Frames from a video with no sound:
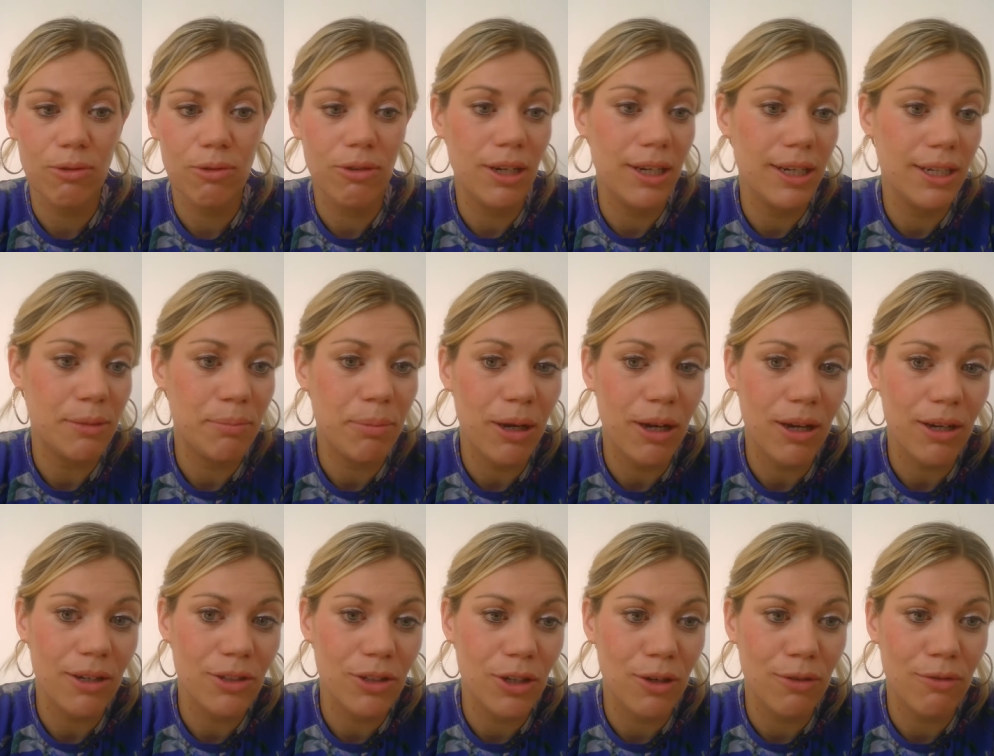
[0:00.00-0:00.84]
or at least
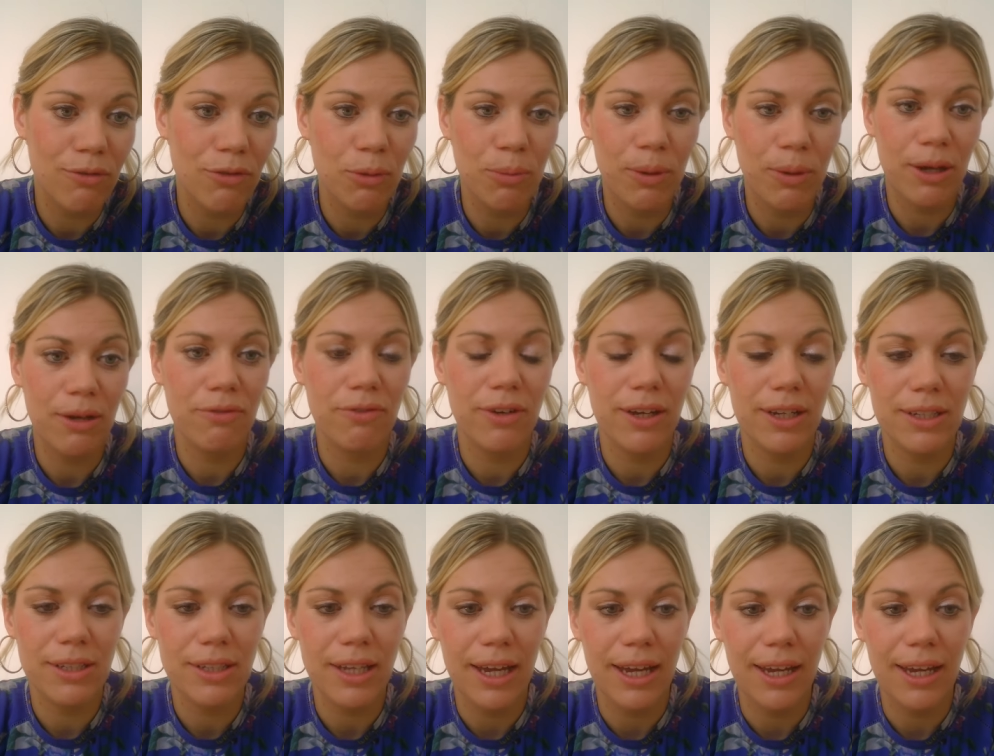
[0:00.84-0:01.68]
part of, the
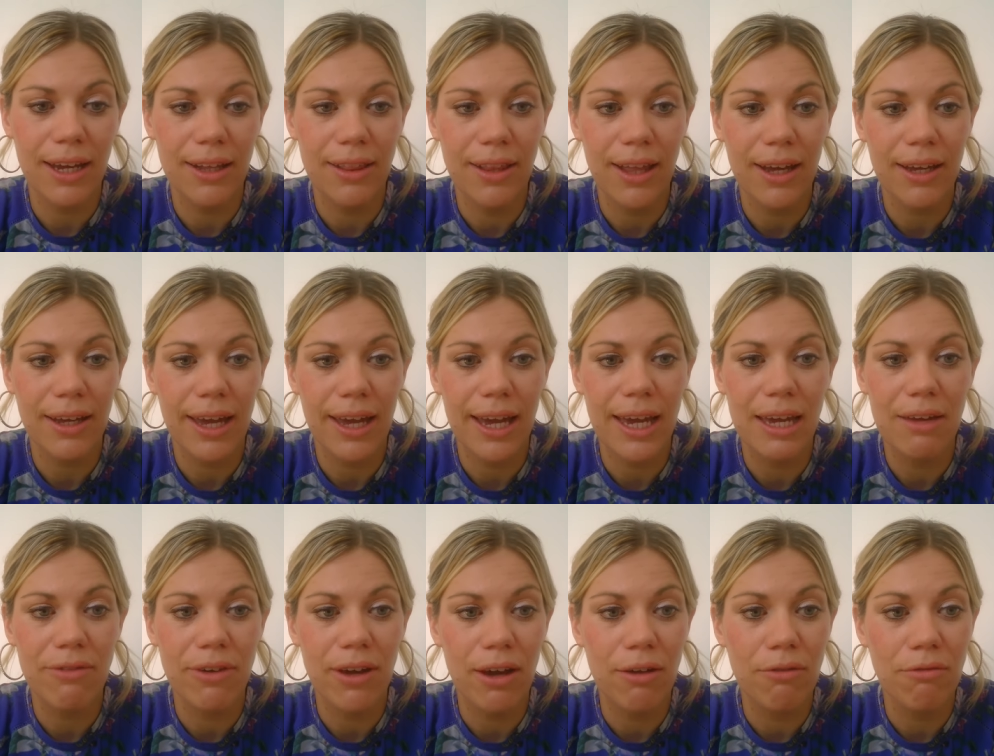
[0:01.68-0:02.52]
welfare state, and that
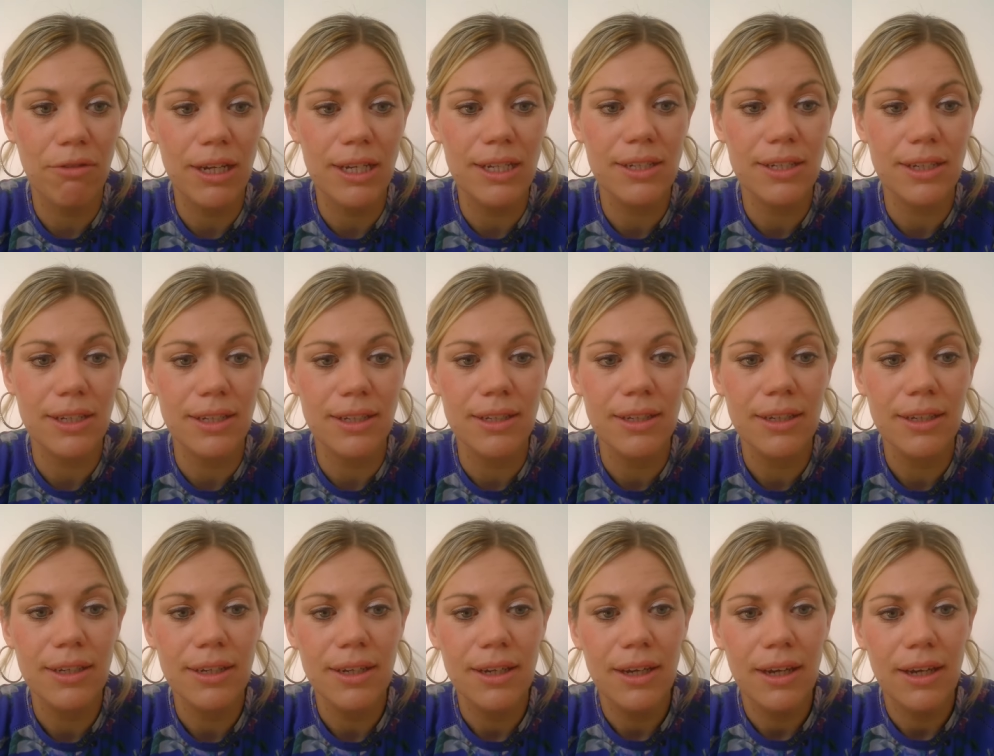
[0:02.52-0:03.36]
gave it a
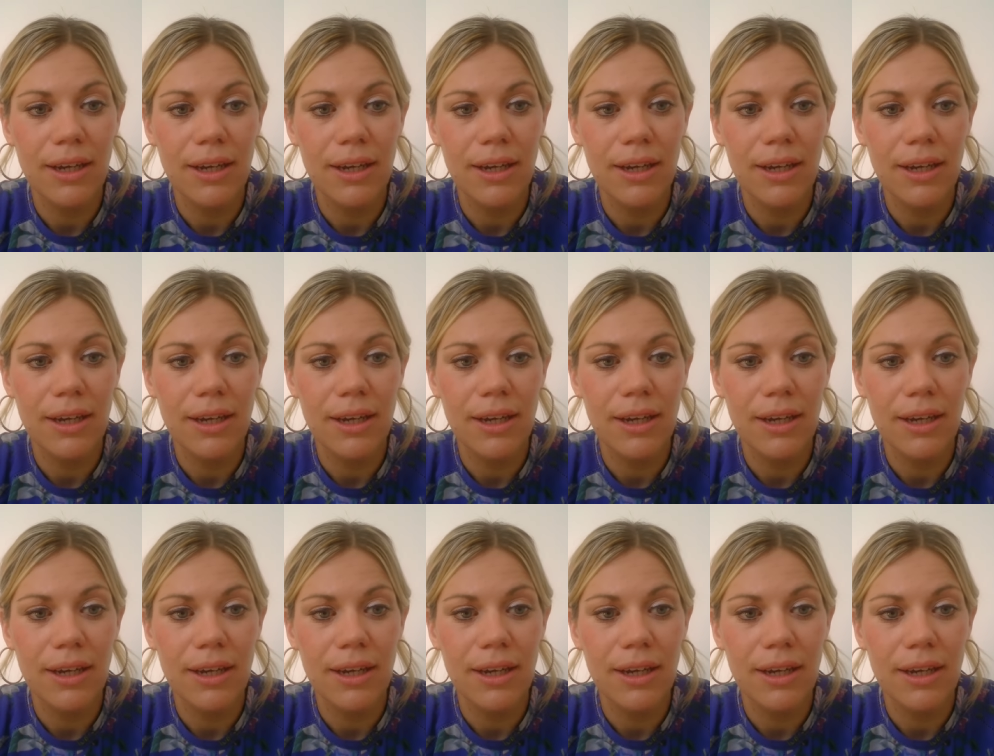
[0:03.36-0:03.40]
reason